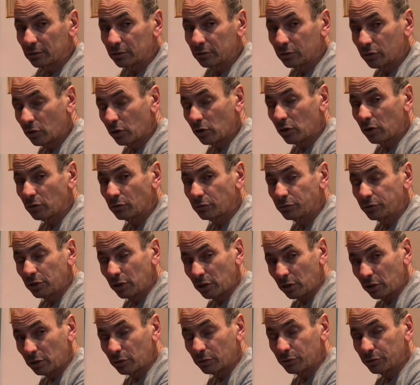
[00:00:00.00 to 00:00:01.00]

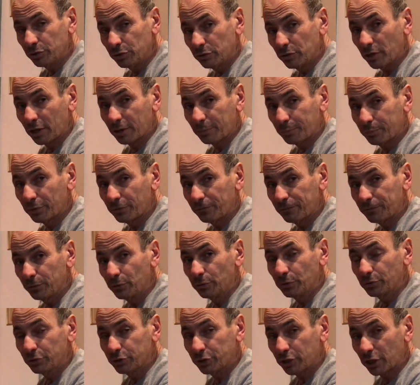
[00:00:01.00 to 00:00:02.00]
no, you got to put
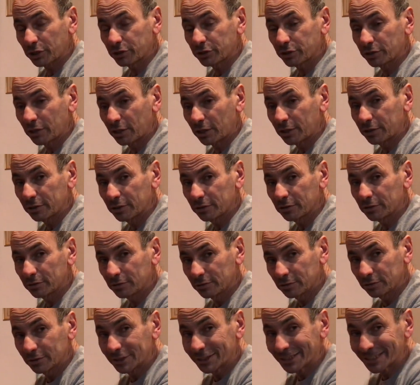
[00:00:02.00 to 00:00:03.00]
fuel injection on it.
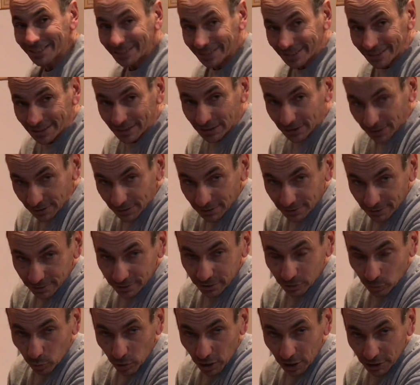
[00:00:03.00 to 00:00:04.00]

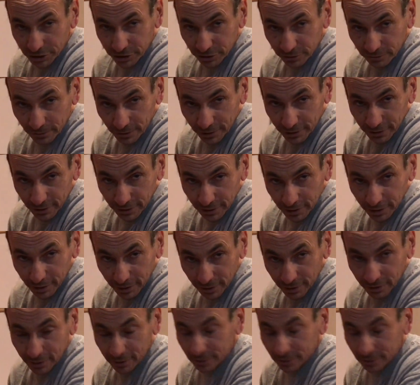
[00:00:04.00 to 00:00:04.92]
You're watching, right? Yeah.